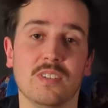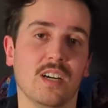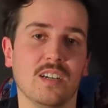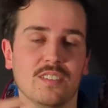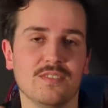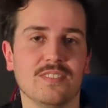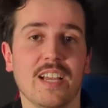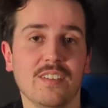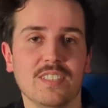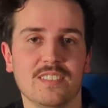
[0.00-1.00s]
are
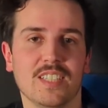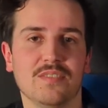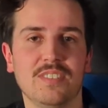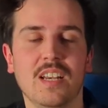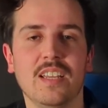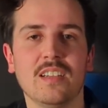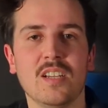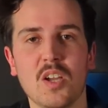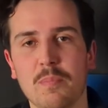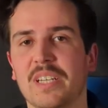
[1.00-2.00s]
having that feeling
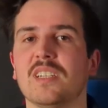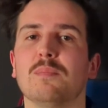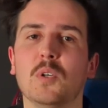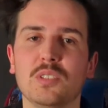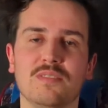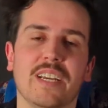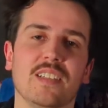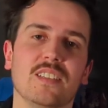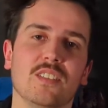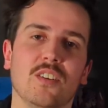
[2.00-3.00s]
but are
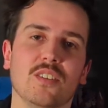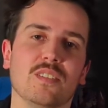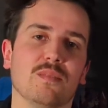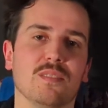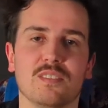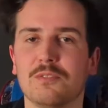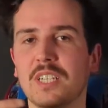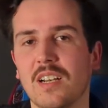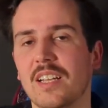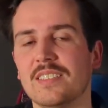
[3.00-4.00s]
motivated on
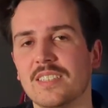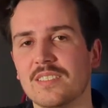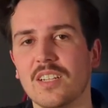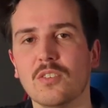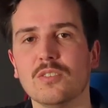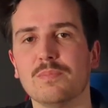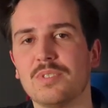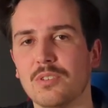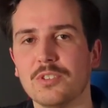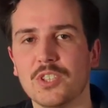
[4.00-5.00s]
realizing their own
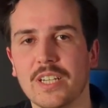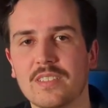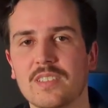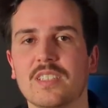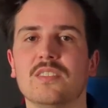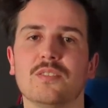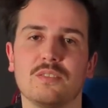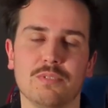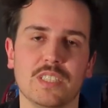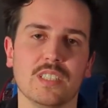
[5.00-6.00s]
projects into
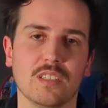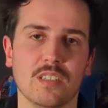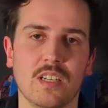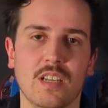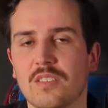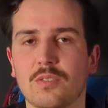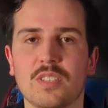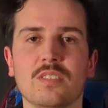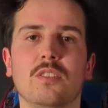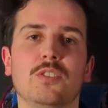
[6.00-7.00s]
3D. So
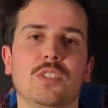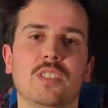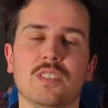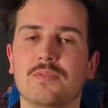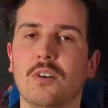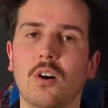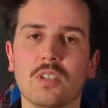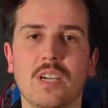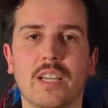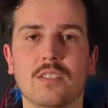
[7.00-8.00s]
this coaching is for all kind